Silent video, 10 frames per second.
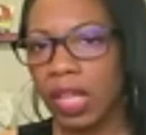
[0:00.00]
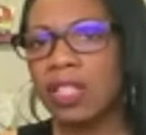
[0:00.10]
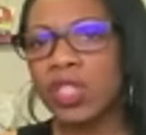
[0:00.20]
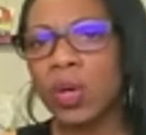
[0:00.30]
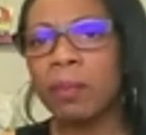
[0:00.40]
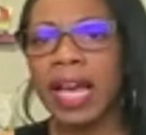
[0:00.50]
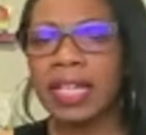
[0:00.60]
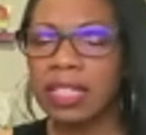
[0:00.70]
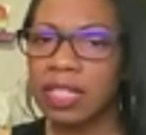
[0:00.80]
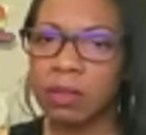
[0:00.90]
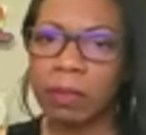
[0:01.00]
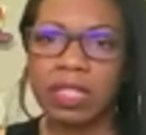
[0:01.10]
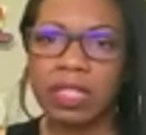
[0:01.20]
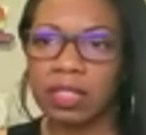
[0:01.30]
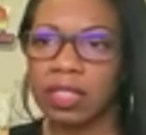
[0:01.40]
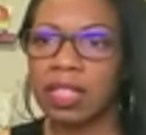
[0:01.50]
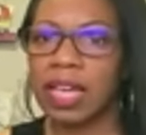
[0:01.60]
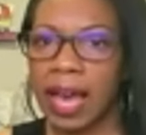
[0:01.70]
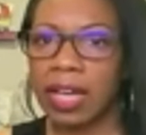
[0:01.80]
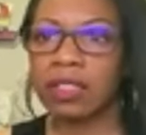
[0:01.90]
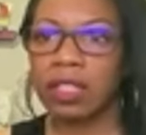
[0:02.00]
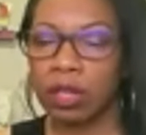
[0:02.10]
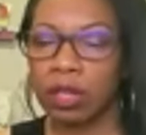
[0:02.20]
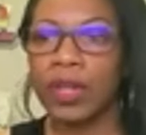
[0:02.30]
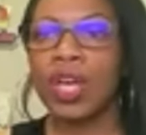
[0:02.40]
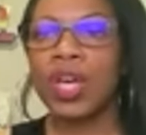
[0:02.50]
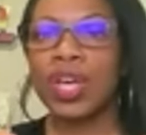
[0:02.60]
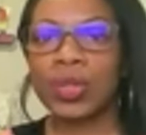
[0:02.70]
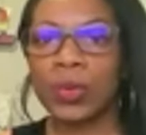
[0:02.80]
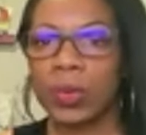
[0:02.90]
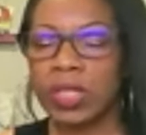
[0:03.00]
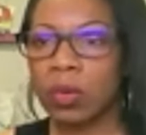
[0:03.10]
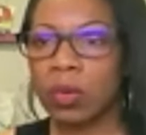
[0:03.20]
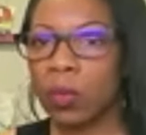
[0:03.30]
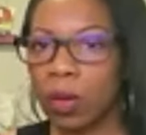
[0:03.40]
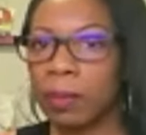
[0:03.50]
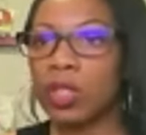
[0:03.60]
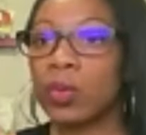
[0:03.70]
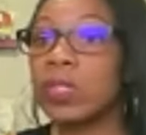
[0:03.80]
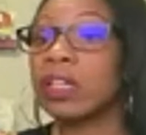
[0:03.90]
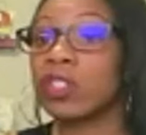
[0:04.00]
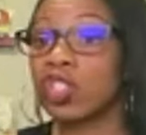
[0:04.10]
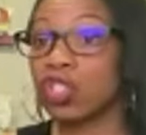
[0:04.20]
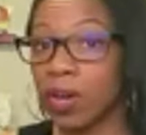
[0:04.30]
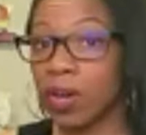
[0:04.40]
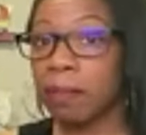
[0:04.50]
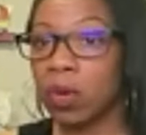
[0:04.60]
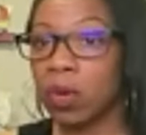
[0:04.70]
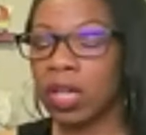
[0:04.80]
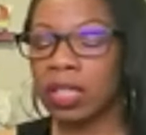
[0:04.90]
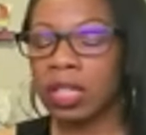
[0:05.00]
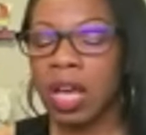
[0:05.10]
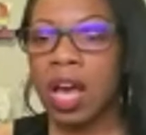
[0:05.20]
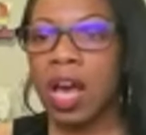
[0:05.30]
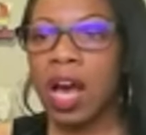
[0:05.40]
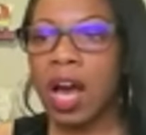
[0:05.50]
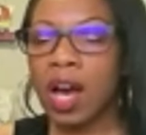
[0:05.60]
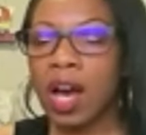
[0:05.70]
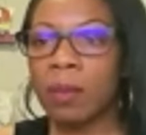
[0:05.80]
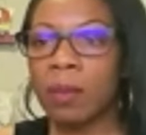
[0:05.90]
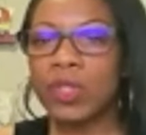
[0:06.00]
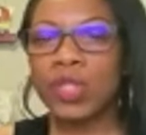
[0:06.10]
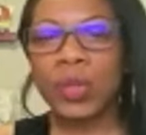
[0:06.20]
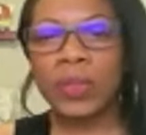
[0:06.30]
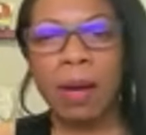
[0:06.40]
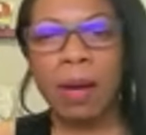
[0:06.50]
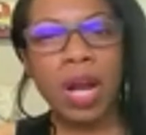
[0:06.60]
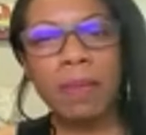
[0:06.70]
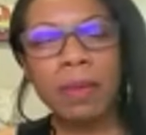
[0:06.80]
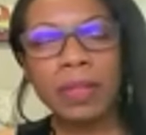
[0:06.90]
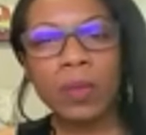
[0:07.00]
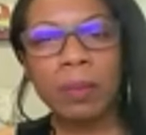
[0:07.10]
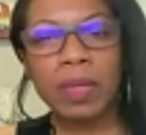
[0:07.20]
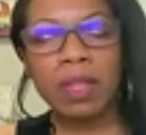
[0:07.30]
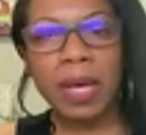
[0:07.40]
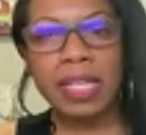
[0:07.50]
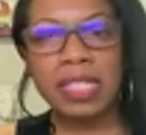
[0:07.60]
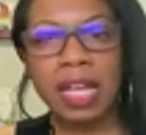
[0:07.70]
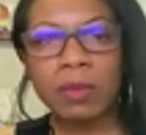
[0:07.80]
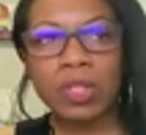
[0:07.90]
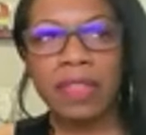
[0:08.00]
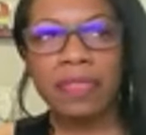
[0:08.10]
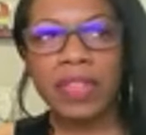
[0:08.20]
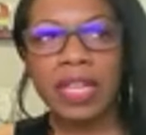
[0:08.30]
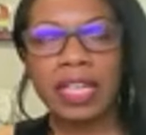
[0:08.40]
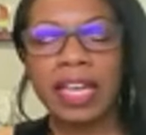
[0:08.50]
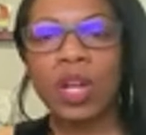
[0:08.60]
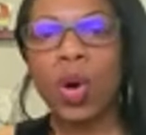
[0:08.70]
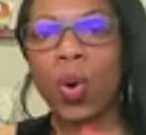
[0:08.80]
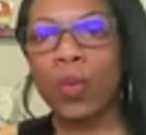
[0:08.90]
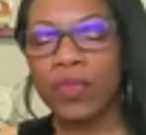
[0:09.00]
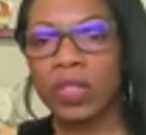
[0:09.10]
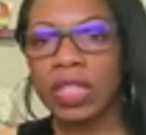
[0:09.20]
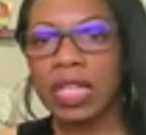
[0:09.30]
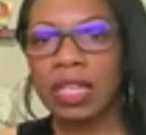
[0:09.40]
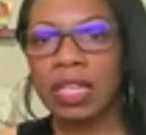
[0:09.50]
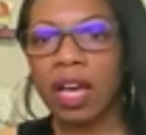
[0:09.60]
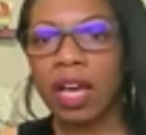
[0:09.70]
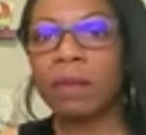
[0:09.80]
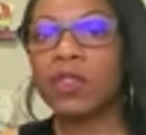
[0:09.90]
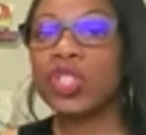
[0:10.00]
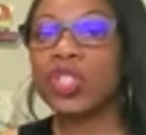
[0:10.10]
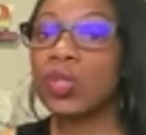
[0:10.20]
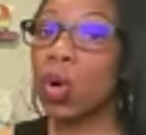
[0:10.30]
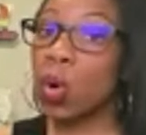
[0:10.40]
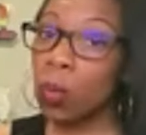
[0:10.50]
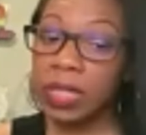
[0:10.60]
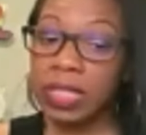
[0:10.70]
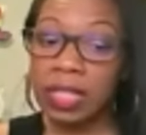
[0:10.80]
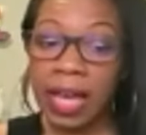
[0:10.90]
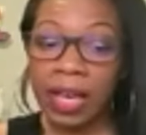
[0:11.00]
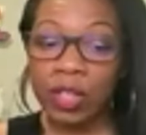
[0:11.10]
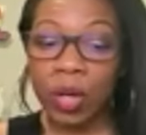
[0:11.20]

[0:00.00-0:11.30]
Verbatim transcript: And so pegging is basically the act of use a woman using a strap on. Um, so that probably would be the best option, I think. And hopefully um, she's open to that.